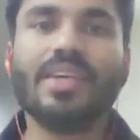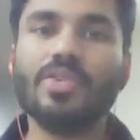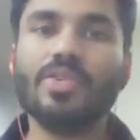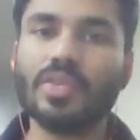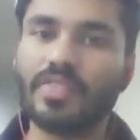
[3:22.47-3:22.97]

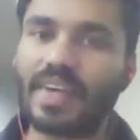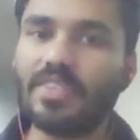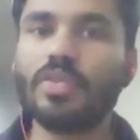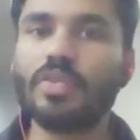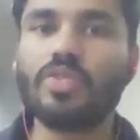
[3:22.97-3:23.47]
You revise
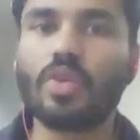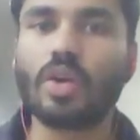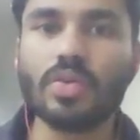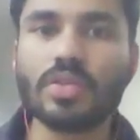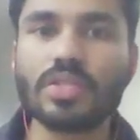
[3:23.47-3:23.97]
from the
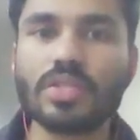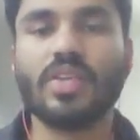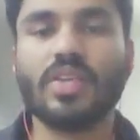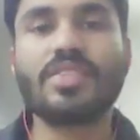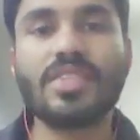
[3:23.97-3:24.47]
short notes. If
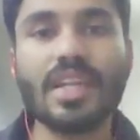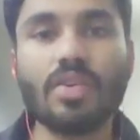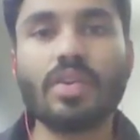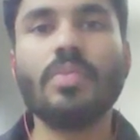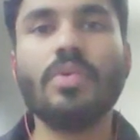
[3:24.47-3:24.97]
you're still
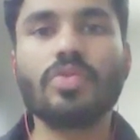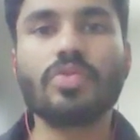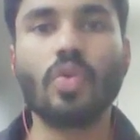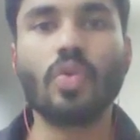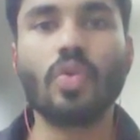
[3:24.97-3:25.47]
not able to
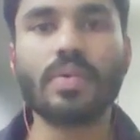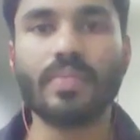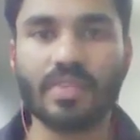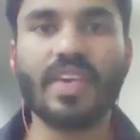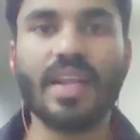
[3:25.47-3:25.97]
score
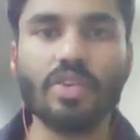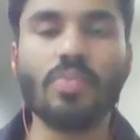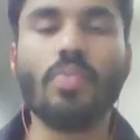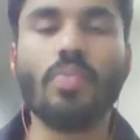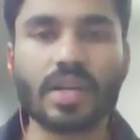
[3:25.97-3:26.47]
well in your
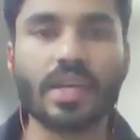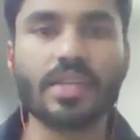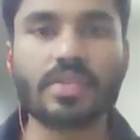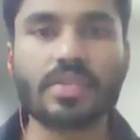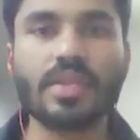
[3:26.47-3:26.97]
mock
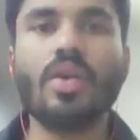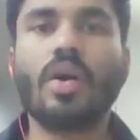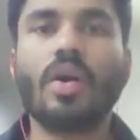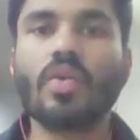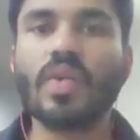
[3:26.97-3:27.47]
tests
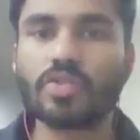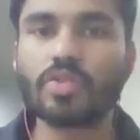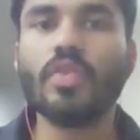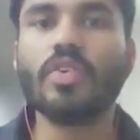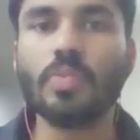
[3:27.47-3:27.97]
or while you're
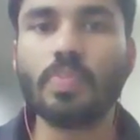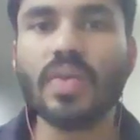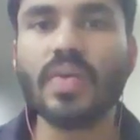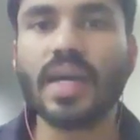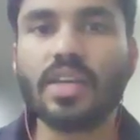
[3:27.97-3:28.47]
solving the
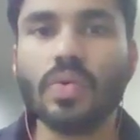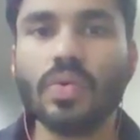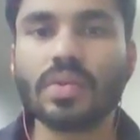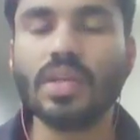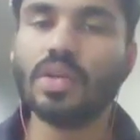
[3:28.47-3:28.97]
PYQs,
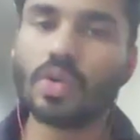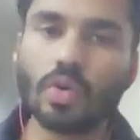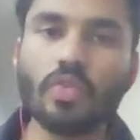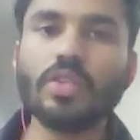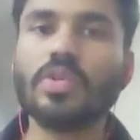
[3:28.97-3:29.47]
go
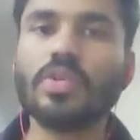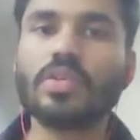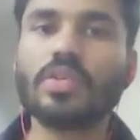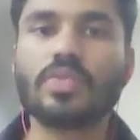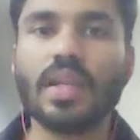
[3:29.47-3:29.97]
for the books
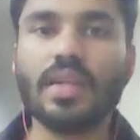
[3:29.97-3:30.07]
as well.